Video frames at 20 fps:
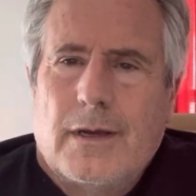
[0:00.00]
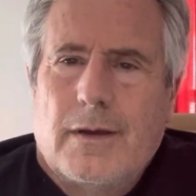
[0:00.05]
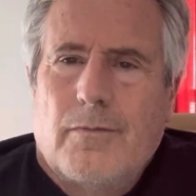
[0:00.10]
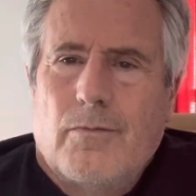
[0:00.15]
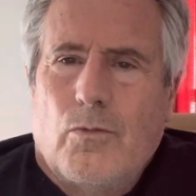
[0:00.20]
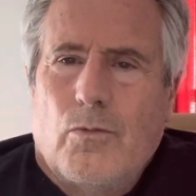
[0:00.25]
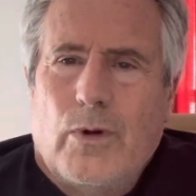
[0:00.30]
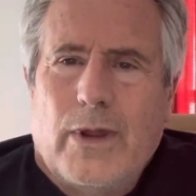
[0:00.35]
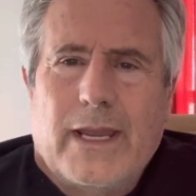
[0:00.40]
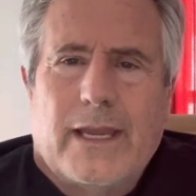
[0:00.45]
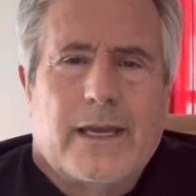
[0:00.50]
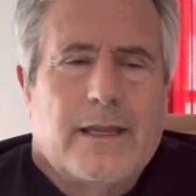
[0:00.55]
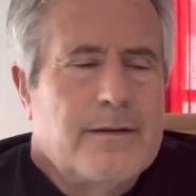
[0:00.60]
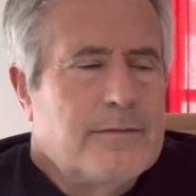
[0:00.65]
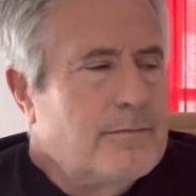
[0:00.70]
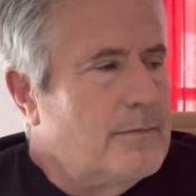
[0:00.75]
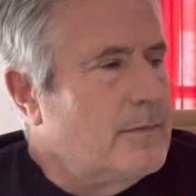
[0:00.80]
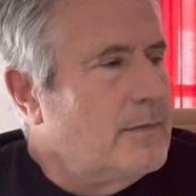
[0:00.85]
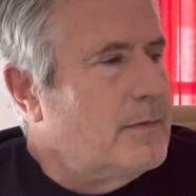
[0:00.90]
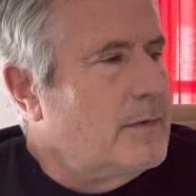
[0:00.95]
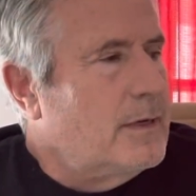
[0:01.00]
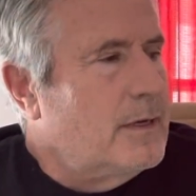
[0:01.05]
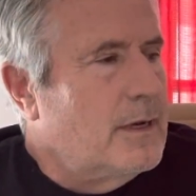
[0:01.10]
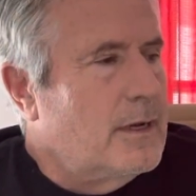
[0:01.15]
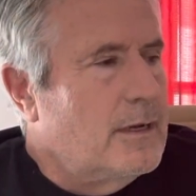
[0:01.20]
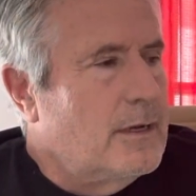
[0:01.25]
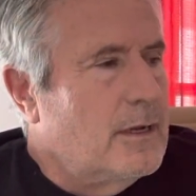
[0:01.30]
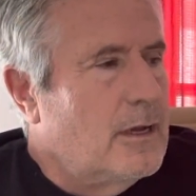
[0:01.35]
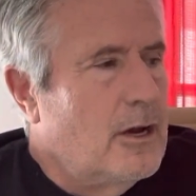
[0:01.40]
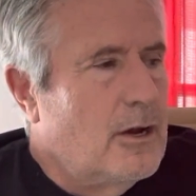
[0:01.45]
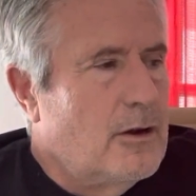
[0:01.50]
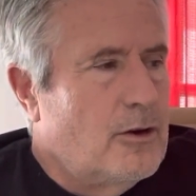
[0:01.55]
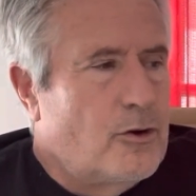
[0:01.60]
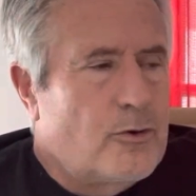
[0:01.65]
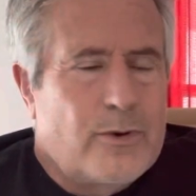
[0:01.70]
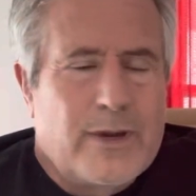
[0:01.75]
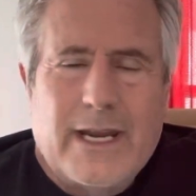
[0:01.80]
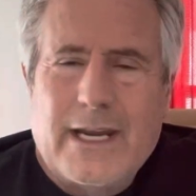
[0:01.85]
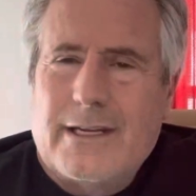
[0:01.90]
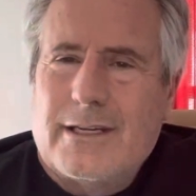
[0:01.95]
We can
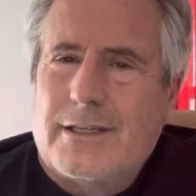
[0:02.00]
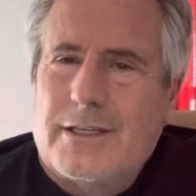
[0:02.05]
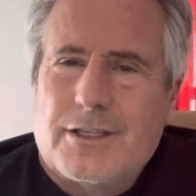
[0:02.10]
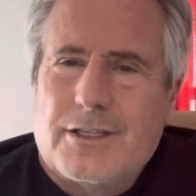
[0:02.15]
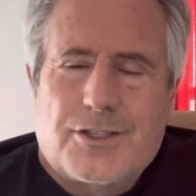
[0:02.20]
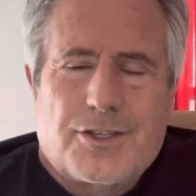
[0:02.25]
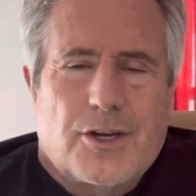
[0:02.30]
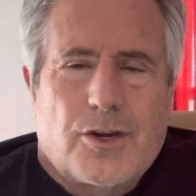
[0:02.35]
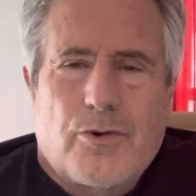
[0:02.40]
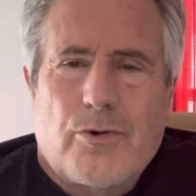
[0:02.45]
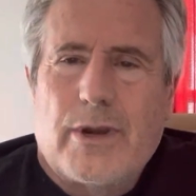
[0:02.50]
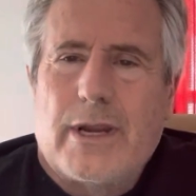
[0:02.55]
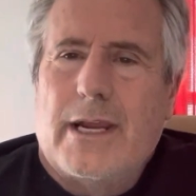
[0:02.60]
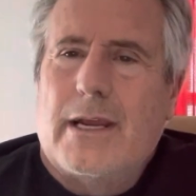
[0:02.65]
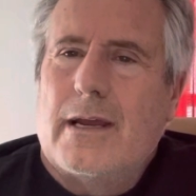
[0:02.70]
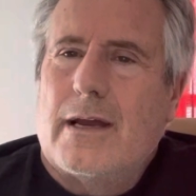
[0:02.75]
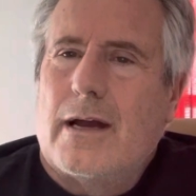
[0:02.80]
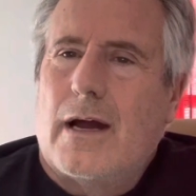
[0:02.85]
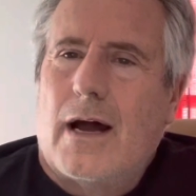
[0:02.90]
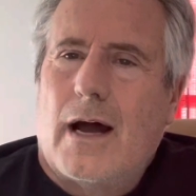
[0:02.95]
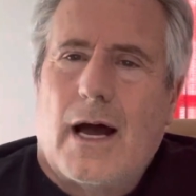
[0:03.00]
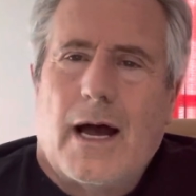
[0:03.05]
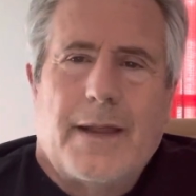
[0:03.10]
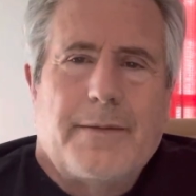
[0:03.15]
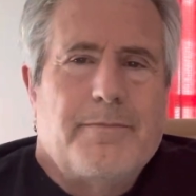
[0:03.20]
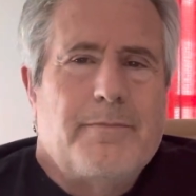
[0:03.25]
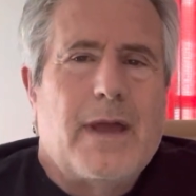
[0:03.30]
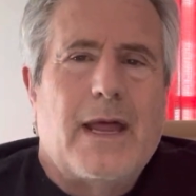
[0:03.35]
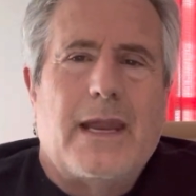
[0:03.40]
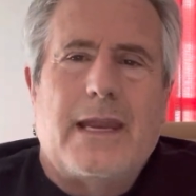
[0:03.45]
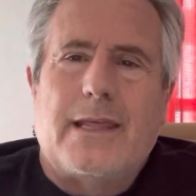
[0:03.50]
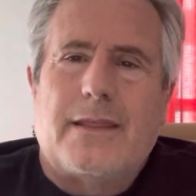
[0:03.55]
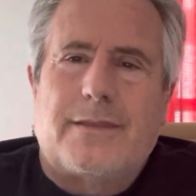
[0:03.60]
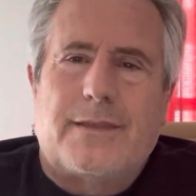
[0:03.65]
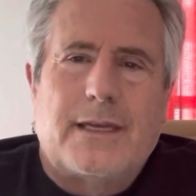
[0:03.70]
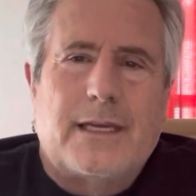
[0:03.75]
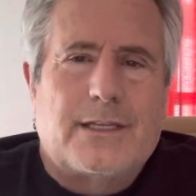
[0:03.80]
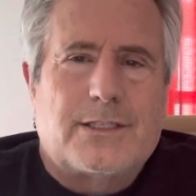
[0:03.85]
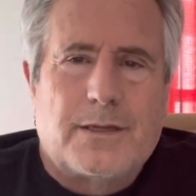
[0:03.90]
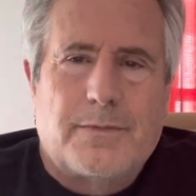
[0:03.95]
agree to disagree on many
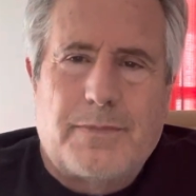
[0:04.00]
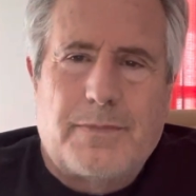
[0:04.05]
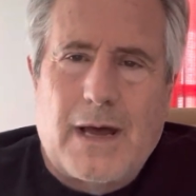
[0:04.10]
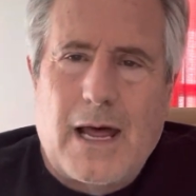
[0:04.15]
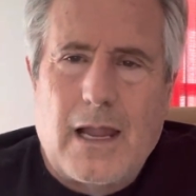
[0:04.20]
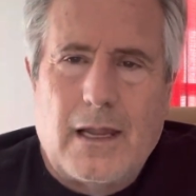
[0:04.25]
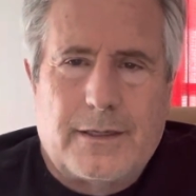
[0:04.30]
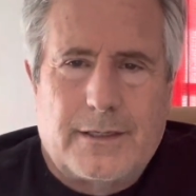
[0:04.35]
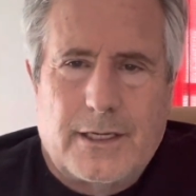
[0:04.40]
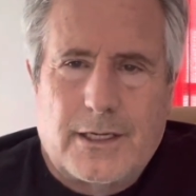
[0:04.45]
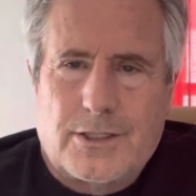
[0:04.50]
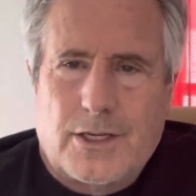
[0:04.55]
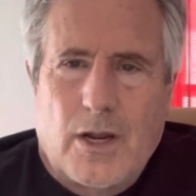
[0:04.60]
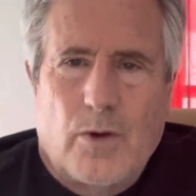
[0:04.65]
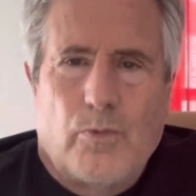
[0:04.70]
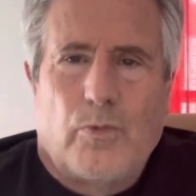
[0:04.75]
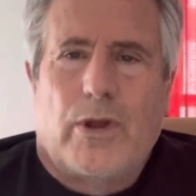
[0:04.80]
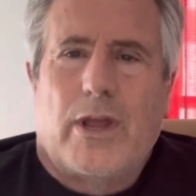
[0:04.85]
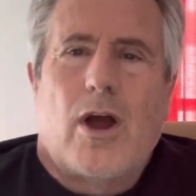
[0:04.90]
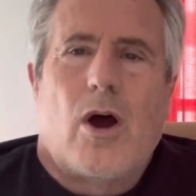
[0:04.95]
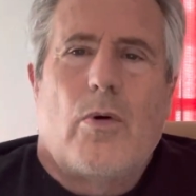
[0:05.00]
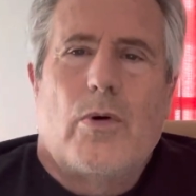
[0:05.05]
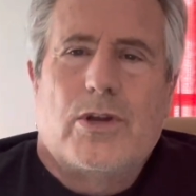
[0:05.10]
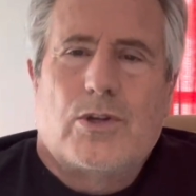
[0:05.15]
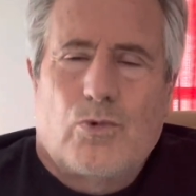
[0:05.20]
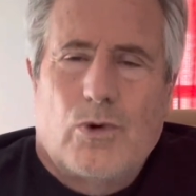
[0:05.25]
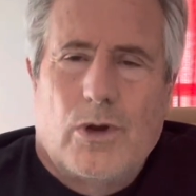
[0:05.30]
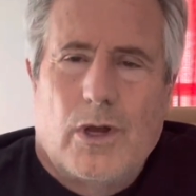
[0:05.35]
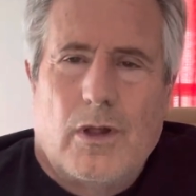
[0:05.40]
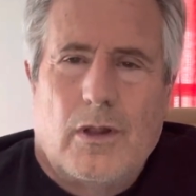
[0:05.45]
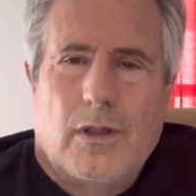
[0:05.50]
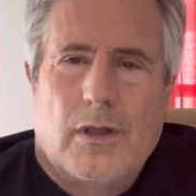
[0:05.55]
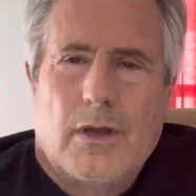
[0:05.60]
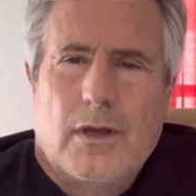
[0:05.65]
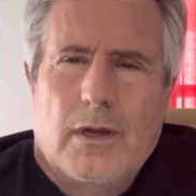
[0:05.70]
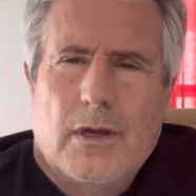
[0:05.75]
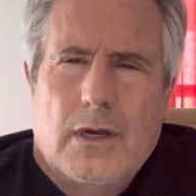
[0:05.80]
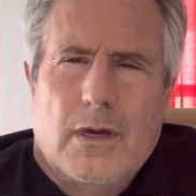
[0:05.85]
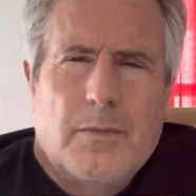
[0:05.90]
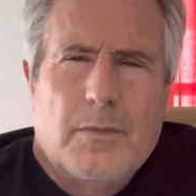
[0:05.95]
things in politics, and we always will.
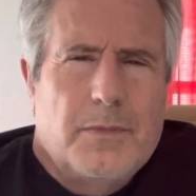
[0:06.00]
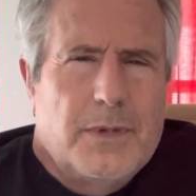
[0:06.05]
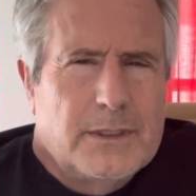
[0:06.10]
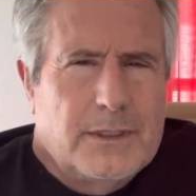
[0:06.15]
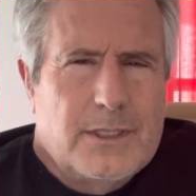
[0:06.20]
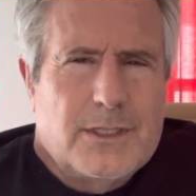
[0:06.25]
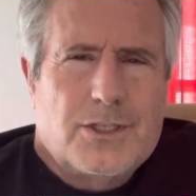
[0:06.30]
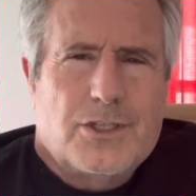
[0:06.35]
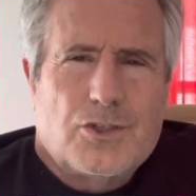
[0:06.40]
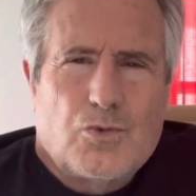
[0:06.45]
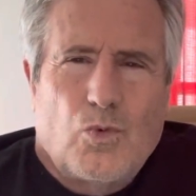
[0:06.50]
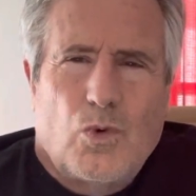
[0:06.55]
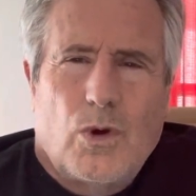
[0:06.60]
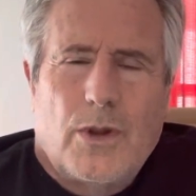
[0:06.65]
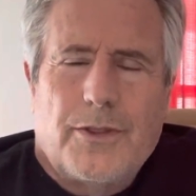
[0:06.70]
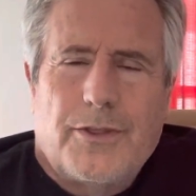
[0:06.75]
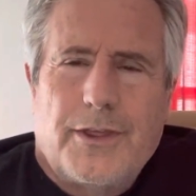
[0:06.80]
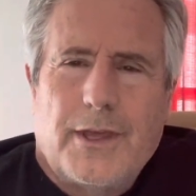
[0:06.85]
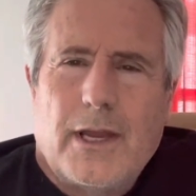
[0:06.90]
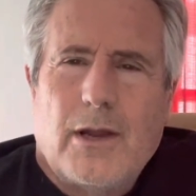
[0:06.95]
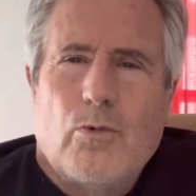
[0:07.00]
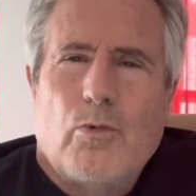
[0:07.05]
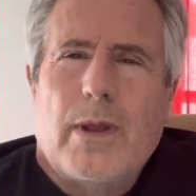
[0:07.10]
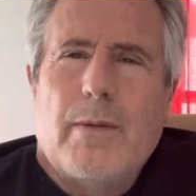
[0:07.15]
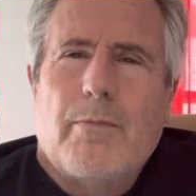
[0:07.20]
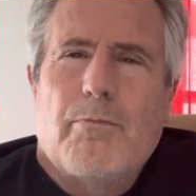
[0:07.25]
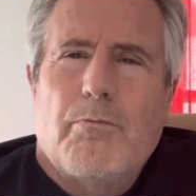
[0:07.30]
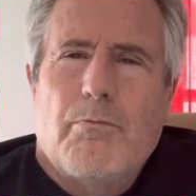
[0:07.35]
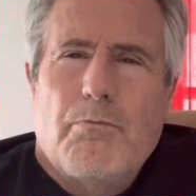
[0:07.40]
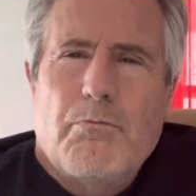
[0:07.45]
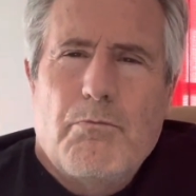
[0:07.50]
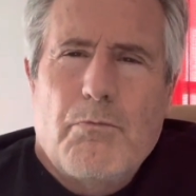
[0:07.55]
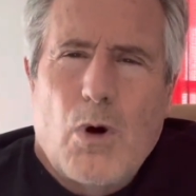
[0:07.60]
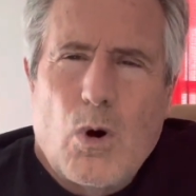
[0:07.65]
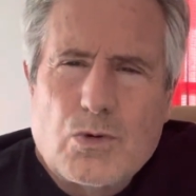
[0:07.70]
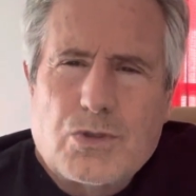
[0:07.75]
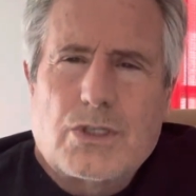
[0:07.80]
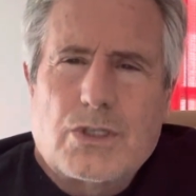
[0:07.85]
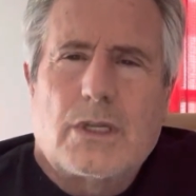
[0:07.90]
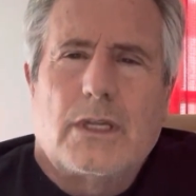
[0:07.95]
But this is one thing we
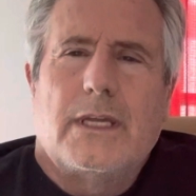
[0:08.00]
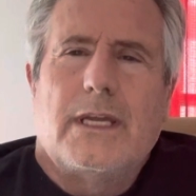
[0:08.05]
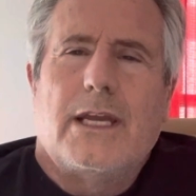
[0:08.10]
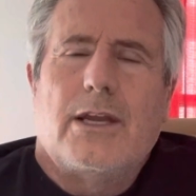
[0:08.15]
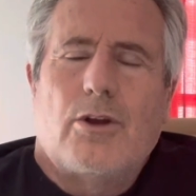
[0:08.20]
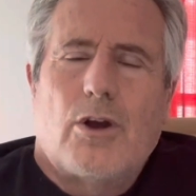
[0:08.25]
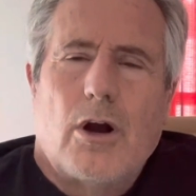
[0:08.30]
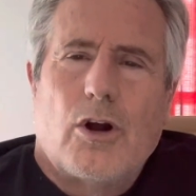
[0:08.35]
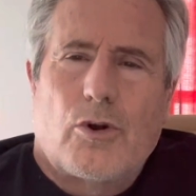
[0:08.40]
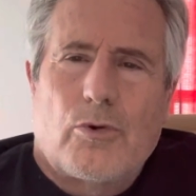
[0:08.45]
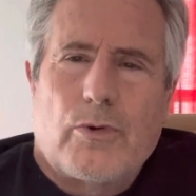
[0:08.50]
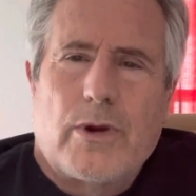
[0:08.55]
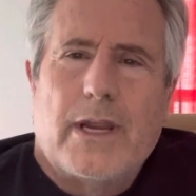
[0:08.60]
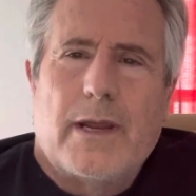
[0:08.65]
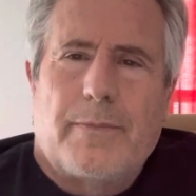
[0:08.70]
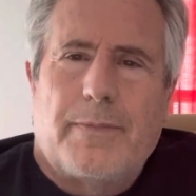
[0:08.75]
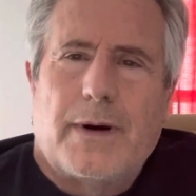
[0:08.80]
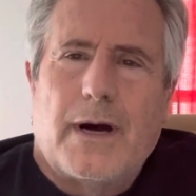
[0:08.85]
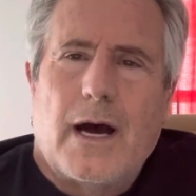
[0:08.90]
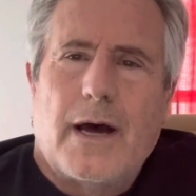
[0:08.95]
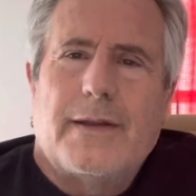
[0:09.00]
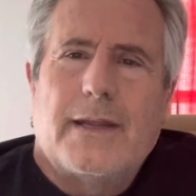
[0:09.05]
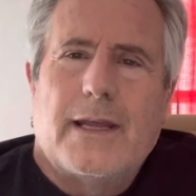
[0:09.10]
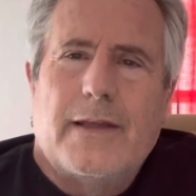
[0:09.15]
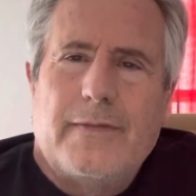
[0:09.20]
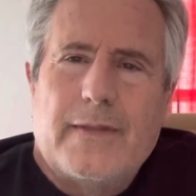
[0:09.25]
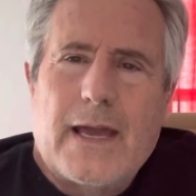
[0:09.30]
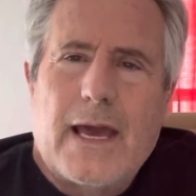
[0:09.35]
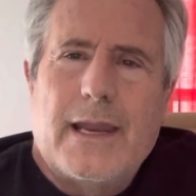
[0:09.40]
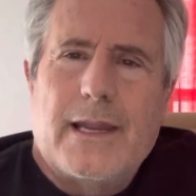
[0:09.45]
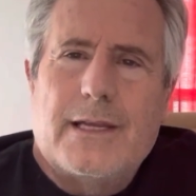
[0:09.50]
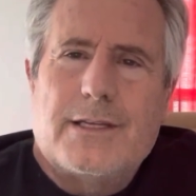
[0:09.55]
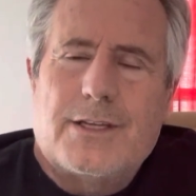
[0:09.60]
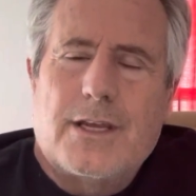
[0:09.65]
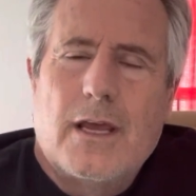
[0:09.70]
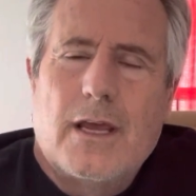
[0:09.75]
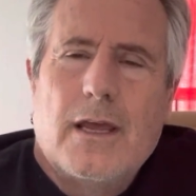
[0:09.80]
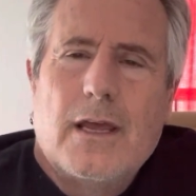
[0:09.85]
mostly agree upon, and that is